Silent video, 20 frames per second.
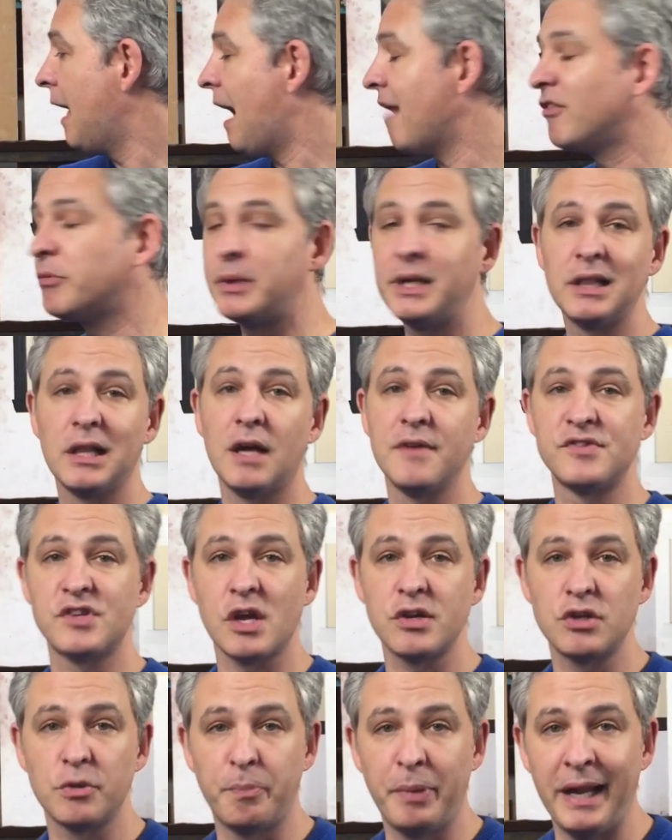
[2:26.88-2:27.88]
Everybody loves
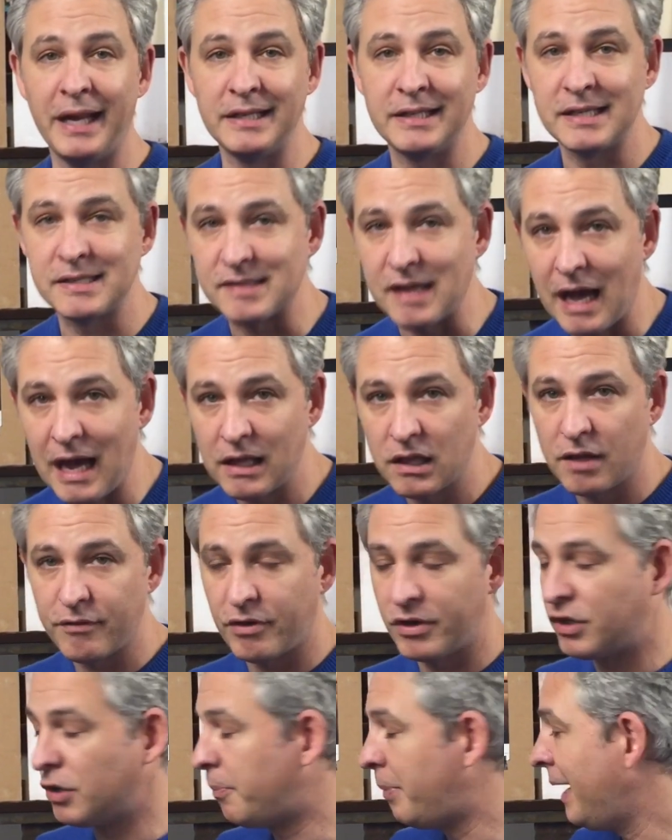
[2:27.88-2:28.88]
underpaintings. I love
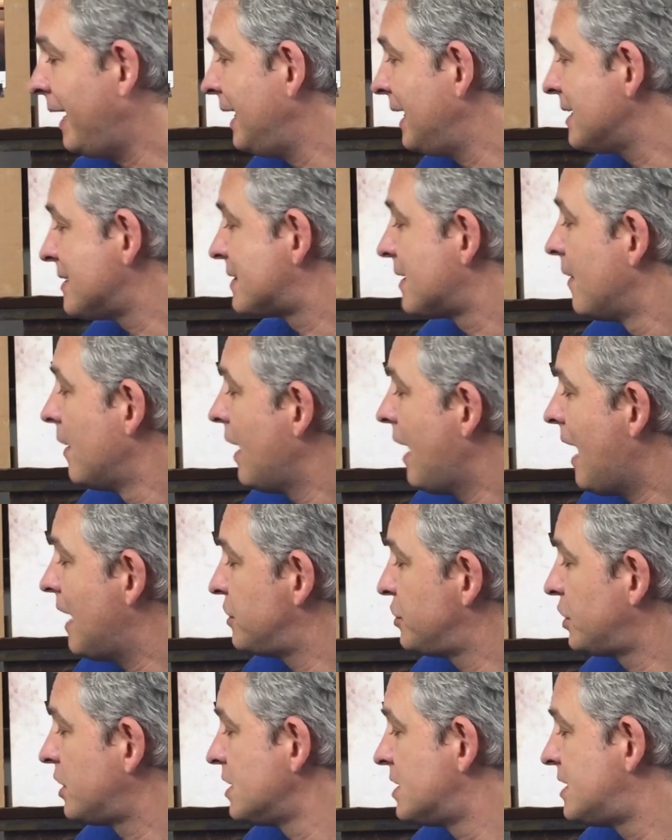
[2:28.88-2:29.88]
underpaintings.
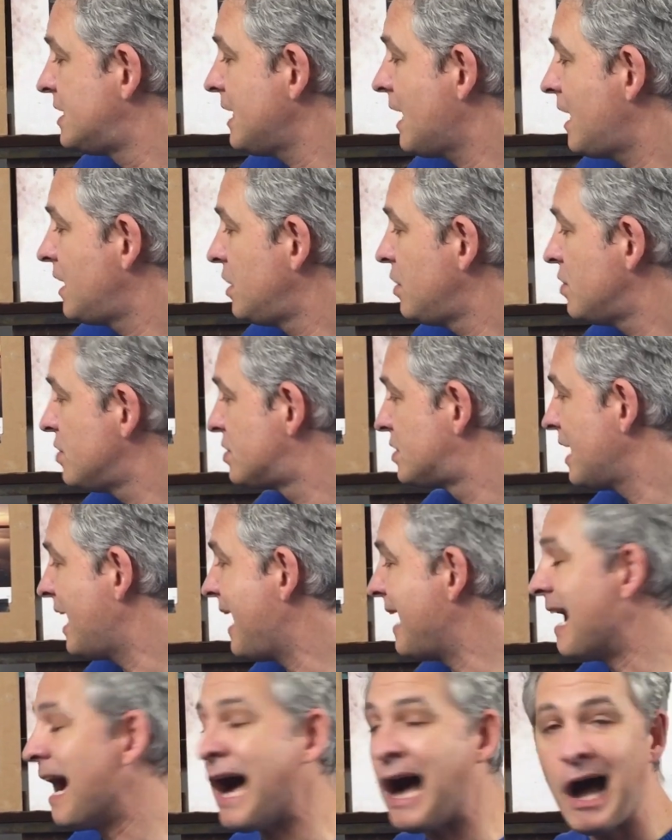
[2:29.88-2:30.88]
As you can see, I used
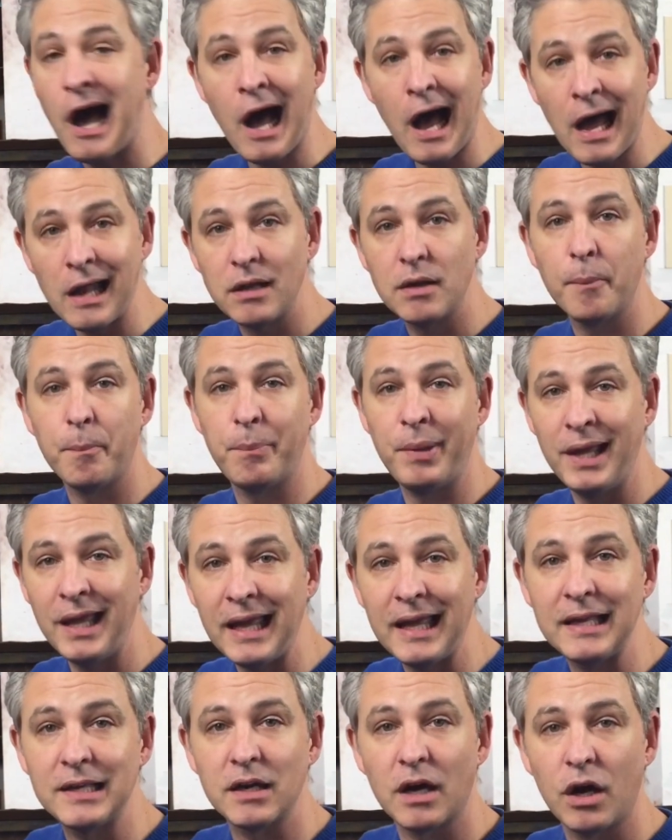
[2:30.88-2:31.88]
a hot
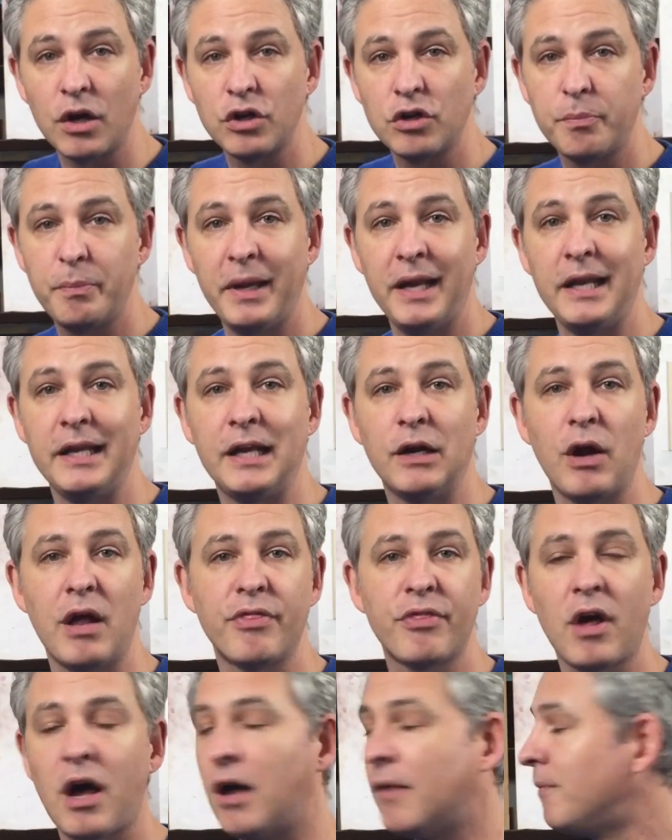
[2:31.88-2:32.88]
pink underpainting here. I
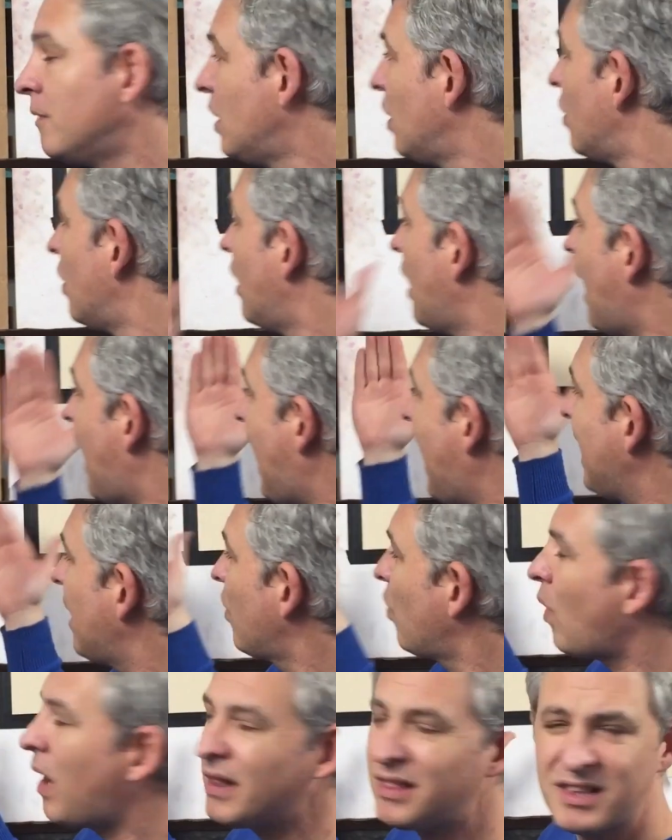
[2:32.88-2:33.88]
thought, I
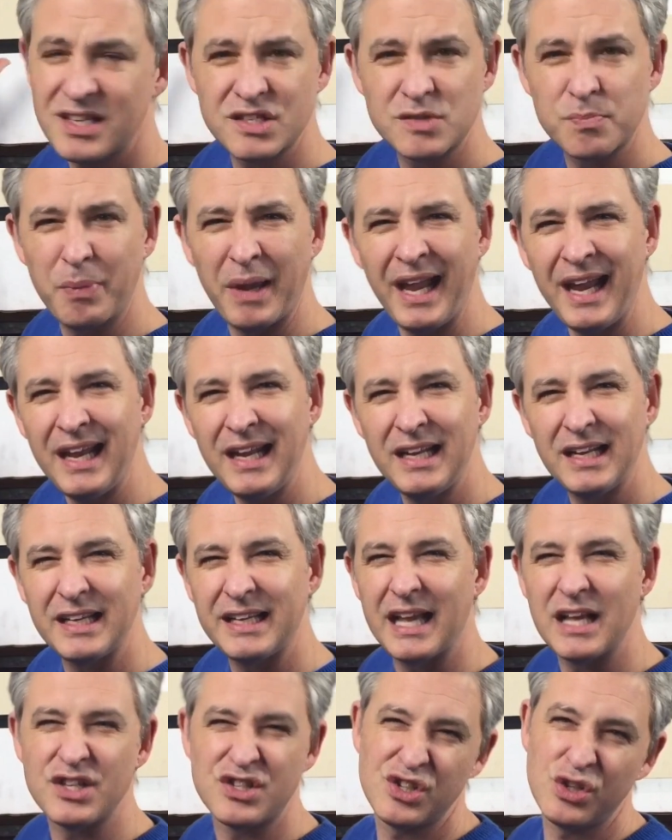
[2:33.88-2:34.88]
don't want this painting to
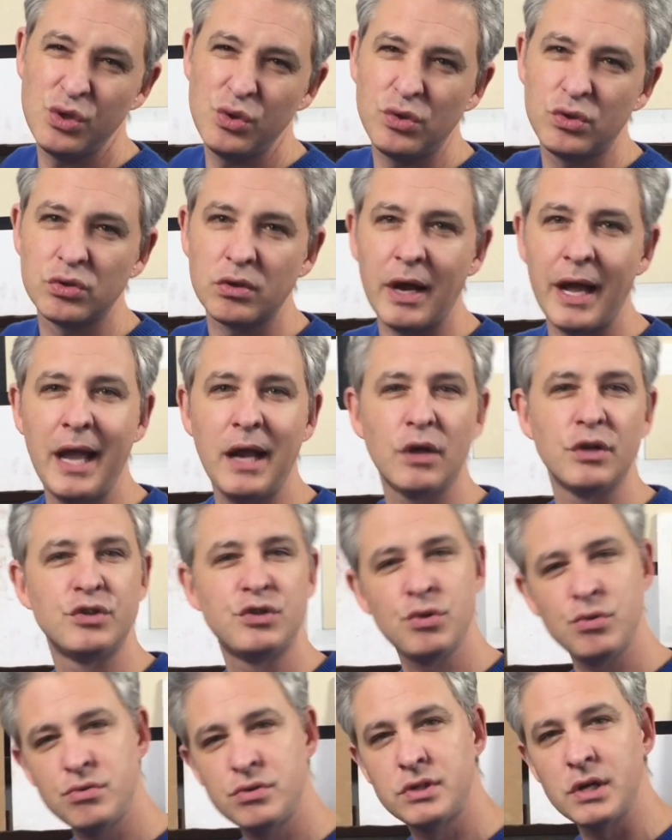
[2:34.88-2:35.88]
get too gray or
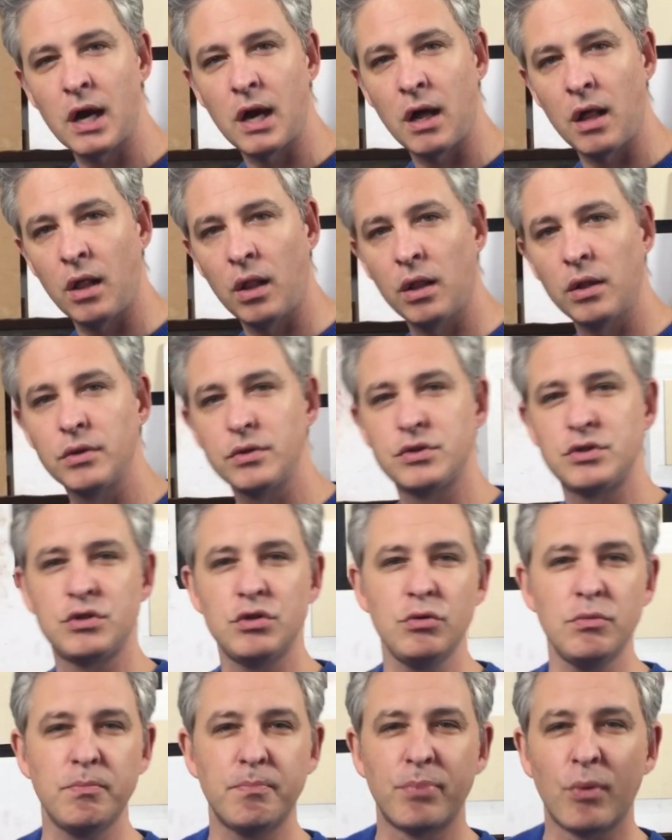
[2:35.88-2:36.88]
too dull,
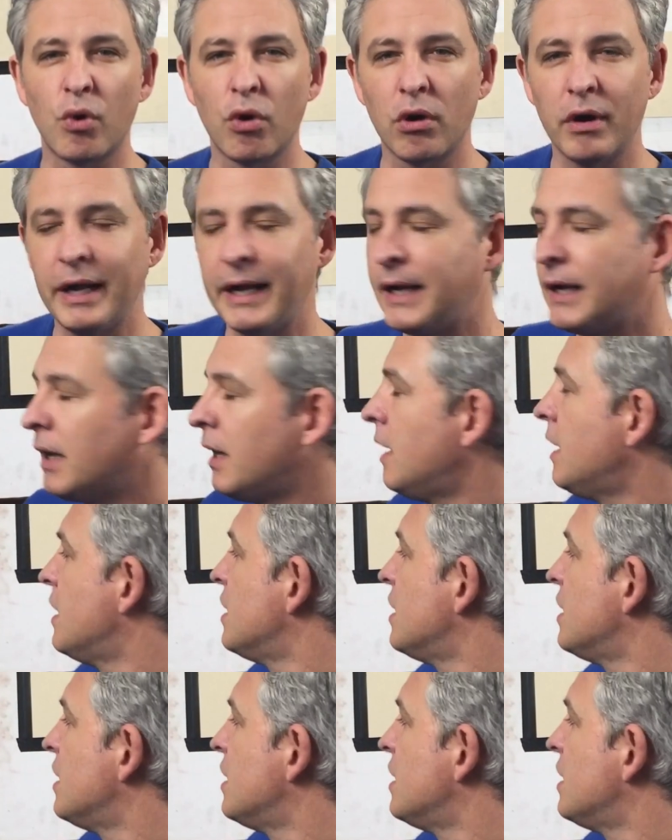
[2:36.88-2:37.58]
too boring.